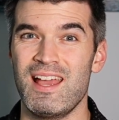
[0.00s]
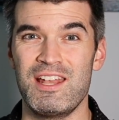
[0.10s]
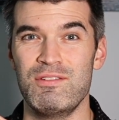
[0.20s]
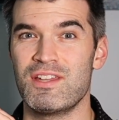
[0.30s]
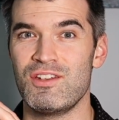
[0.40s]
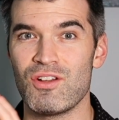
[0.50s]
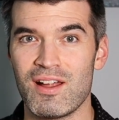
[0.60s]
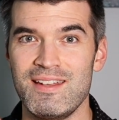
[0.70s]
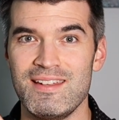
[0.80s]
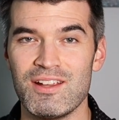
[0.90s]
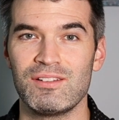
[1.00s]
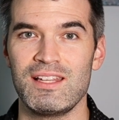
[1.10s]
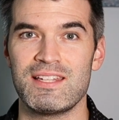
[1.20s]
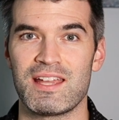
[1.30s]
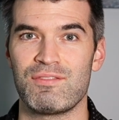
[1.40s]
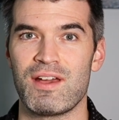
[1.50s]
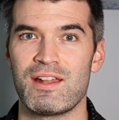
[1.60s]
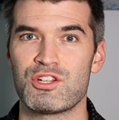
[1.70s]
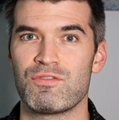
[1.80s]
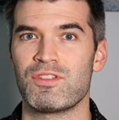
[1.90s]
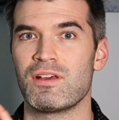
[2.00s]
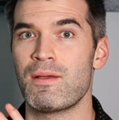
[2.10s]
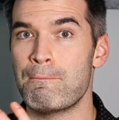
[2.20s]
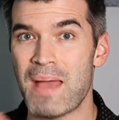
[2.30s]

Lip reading: and you did not nearly take advantage of the